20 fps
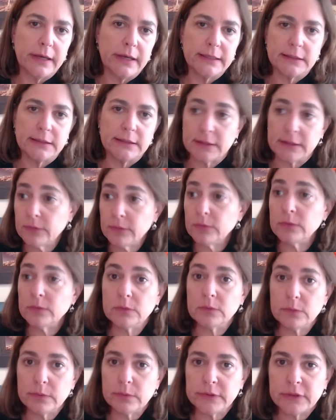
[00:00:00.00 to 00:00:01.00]
right? They were
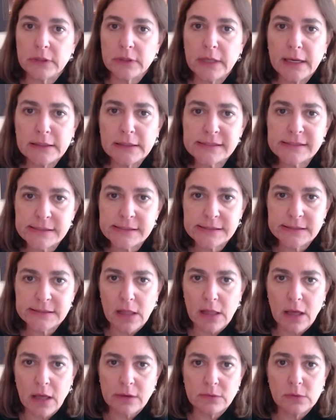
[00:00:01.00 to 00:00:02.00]
with Leslie
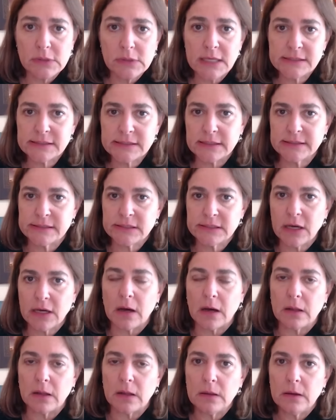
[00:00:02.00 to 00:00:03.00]

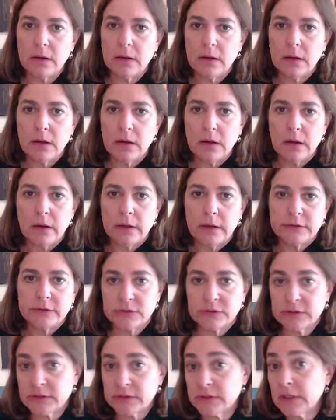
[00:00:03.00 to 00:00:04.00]
Stahl.
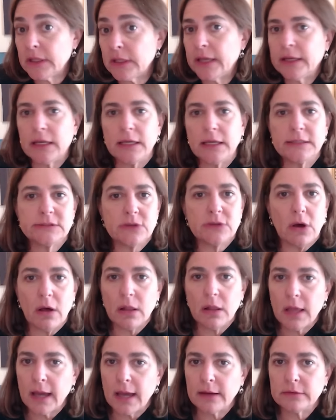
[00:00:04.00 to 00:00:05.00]
So, like, it's
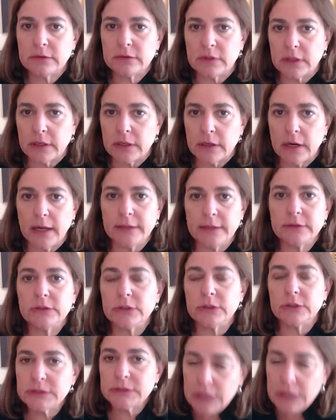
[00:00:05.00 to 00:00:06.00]
all out there, and
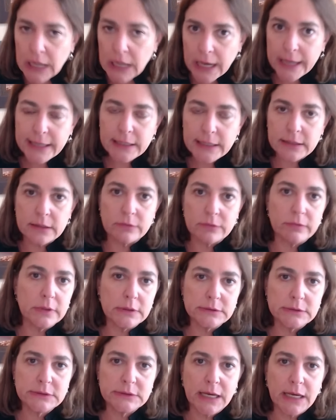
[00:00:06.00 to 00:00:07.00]
they're denying it in
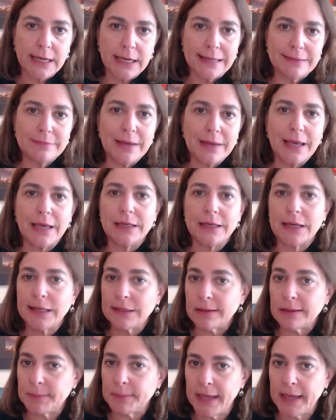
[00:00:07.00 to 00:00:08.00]
real time, and
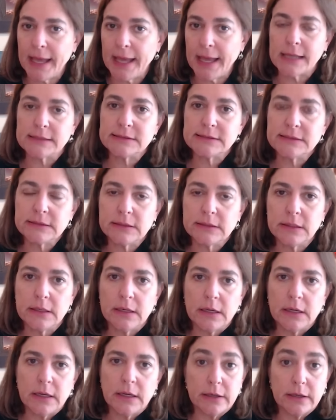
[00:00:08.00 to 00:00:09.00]
in the past,
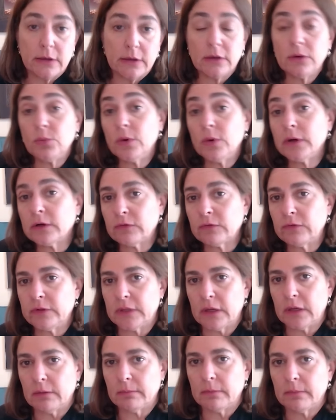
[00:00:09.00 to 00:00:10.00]
could have worked for
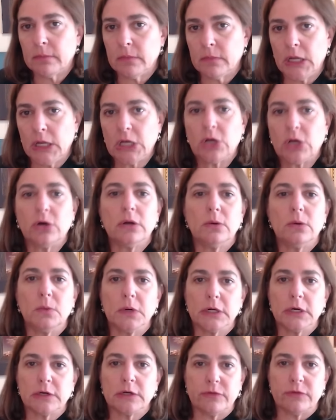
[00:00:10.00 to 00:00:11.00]
them. It could have
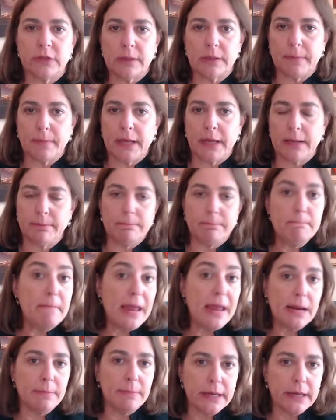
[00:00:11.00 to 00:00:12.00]
worked for them,
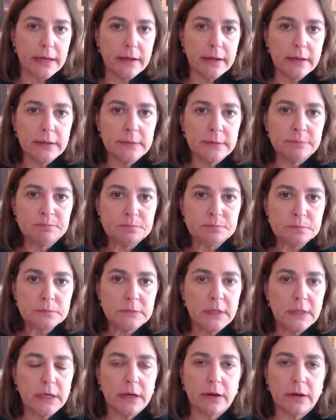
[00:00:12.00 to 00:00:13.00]
maybe,
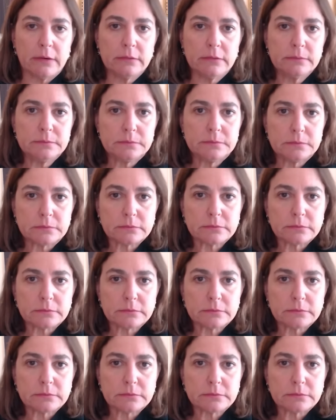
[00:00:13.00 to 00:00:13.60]
you know?